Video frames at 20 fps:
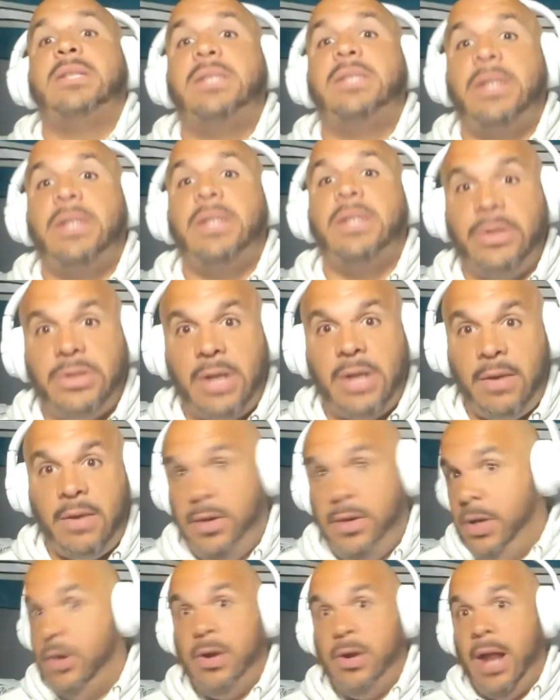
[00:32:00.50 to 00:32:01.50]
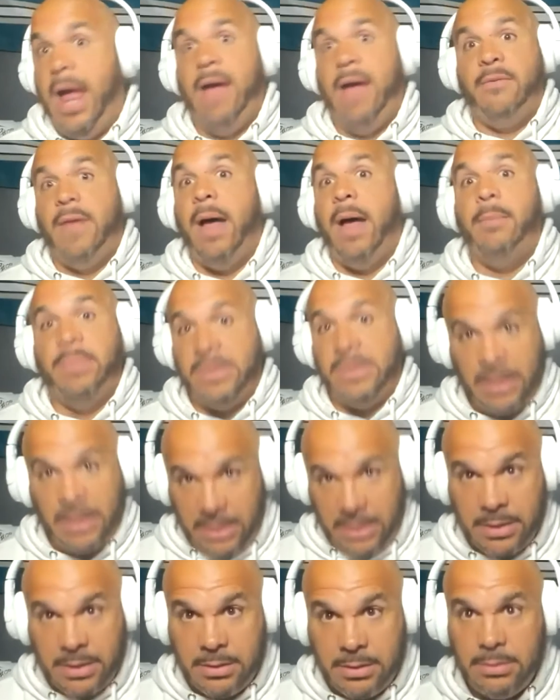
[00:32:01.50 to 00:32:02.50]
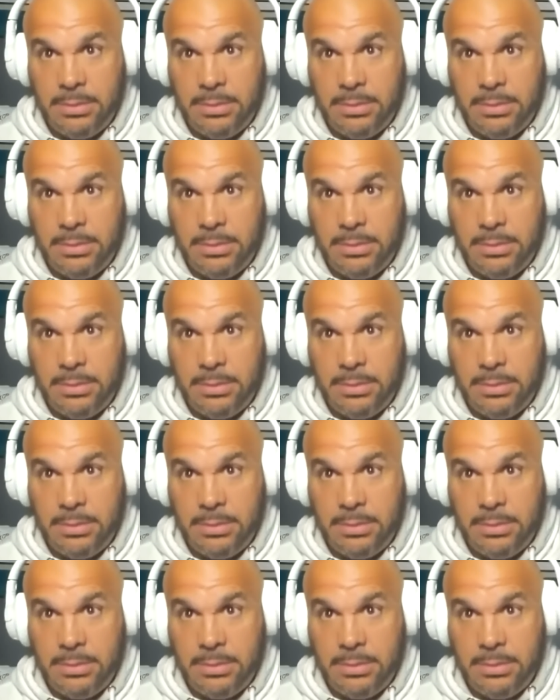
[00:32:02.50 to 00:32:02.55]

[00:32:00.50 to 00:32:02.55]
series every year, and I have not missed a year.